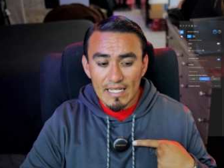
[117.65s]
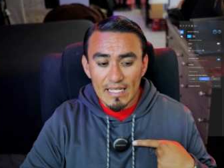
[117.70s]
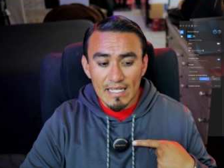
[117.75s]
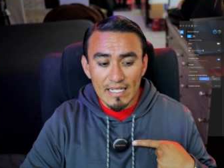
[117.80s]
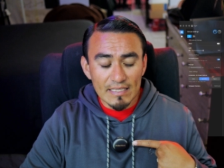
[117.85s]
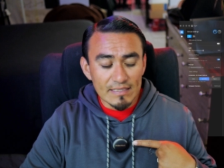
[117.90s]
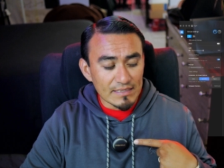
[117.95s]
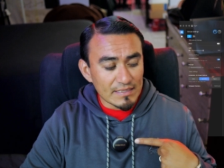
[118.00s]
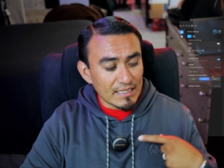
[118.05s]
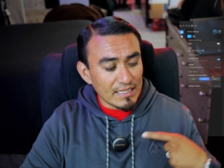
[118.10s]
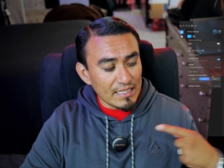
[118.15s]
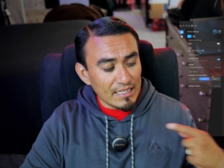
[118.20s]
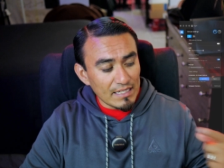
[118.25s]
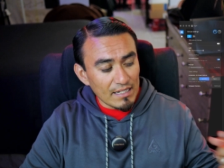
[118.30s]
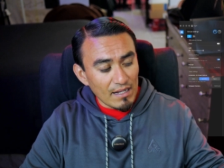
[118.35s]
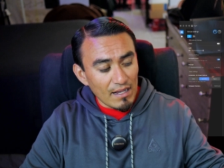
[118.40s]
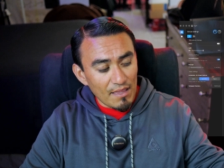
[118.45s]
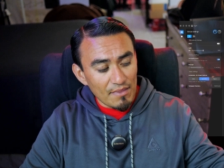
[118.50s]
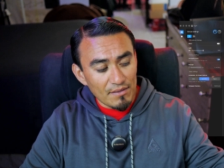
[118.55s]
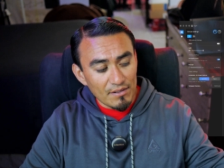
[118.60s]
It's the
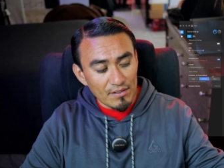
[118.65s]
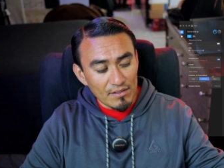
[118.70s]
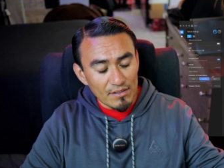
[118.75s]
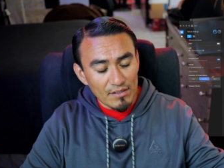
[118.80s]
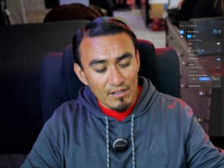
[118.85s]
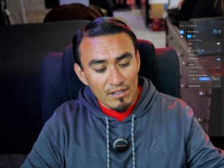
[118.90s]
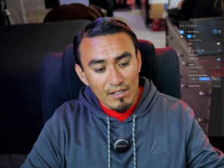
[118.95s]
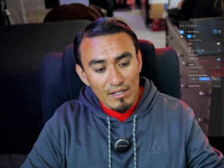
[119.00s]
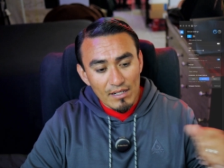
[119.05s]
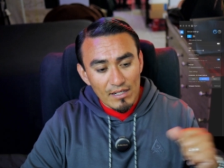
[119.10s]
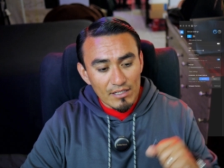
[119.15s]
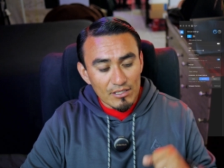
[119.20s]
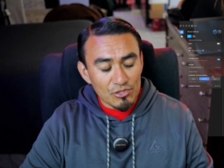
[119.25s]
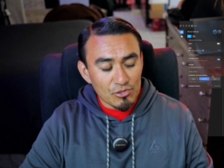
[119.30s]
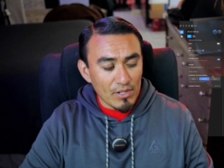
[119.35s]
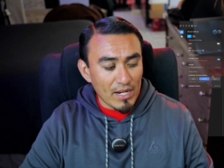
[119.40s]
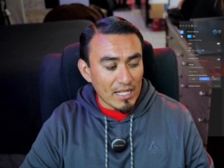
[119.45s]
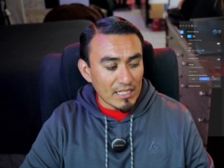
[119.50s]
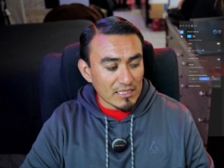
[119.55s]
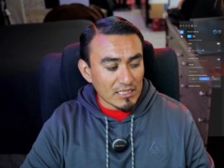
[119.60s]
other
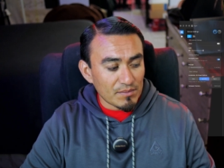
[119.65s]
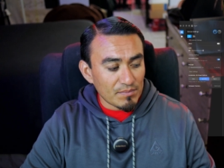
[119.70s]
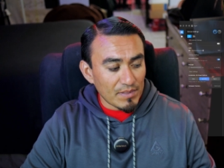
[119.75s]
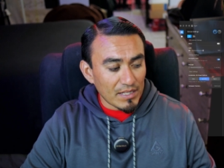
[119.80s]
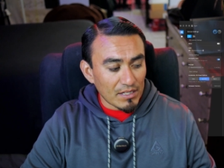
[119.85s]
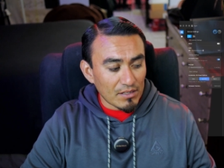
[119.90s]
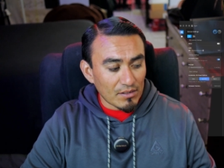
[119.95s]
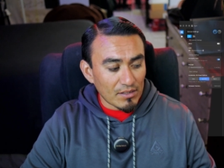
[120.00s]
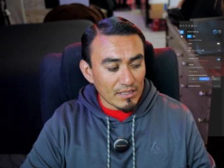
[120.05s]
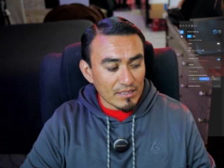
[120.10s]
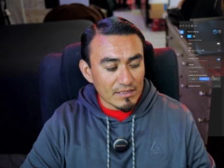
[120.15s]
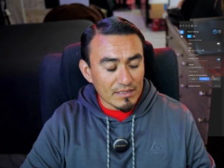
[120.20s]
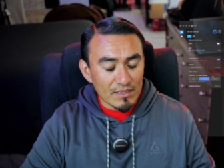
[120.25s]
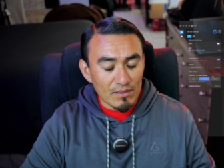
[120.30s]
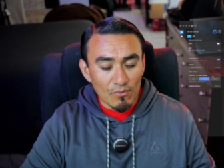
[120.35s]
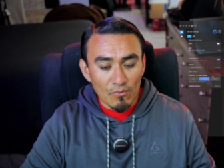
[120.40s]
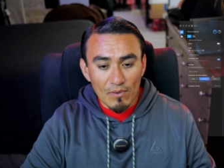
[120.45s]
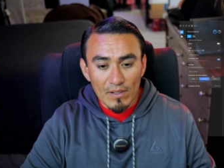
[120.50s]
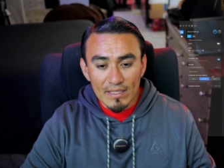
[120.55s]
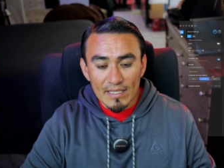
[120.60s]
transmitter. It's
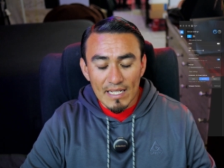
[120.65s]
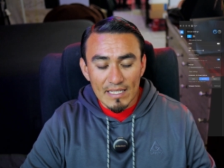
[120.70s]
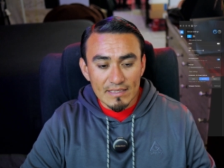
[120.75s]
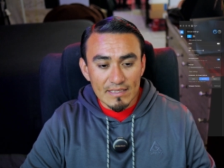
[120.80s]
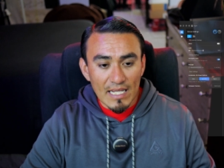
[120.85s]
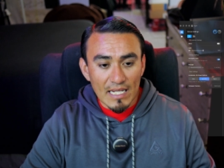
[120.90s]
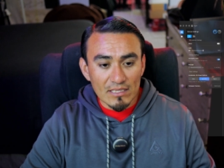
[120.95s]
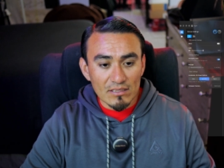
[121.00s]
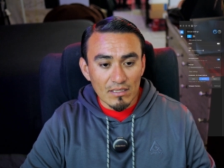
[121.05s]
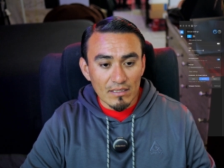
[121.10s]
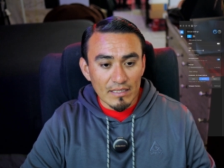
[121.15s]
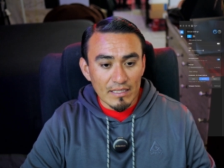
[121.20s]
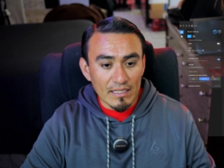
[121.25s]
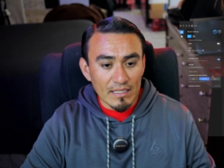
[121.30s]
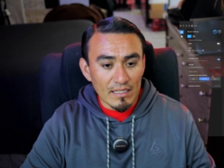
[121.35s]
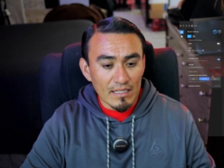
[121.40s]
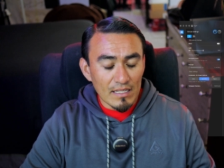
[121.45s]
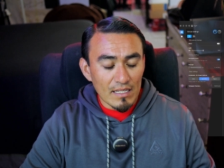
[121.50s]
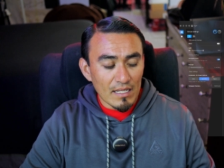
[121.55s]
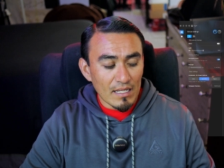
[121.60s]
the one that's
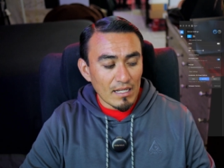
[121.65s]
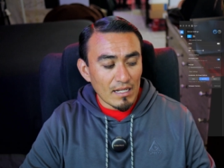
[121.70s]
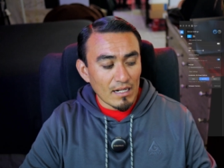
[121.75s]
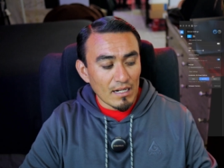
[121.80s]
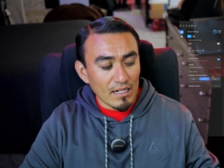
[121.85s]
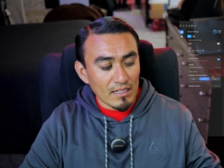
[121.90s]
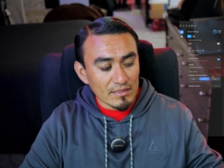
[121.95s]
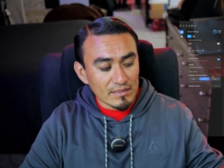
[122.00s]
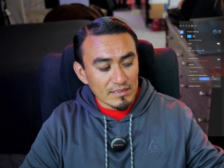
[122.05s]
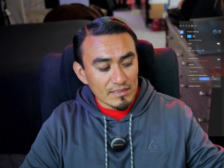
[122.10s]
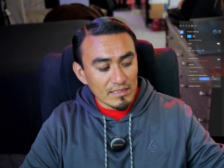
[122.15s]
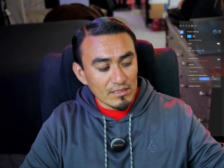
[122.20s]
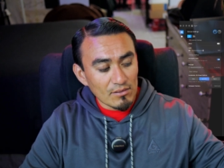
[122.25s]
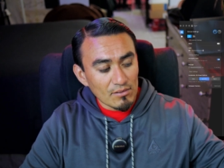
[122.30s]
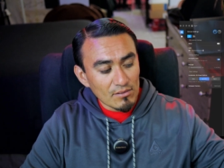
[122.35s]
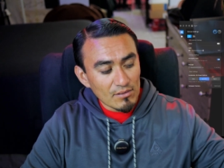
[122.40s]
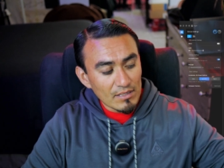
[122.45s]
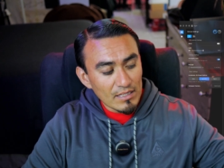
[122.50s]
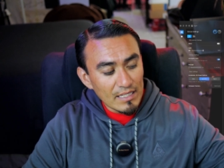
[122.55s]
actually uh, still